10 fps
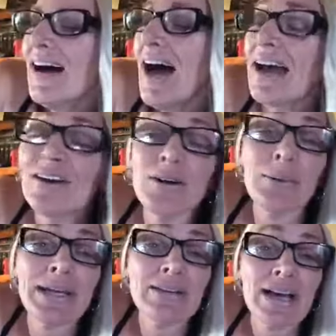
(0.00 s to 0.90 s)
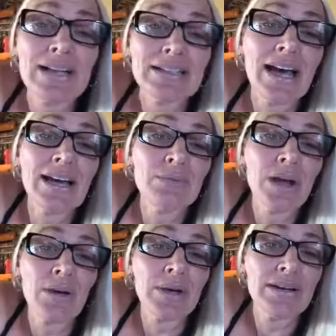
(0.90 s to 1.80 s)
I don't know about you guys. I am
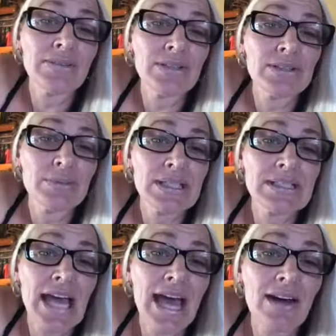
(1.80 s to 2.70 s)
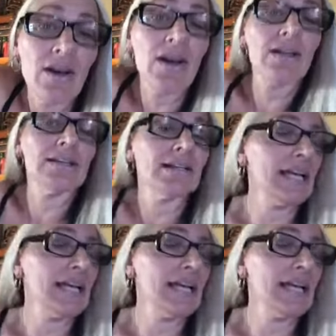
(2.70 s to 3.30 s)
not ready for Christmas at all.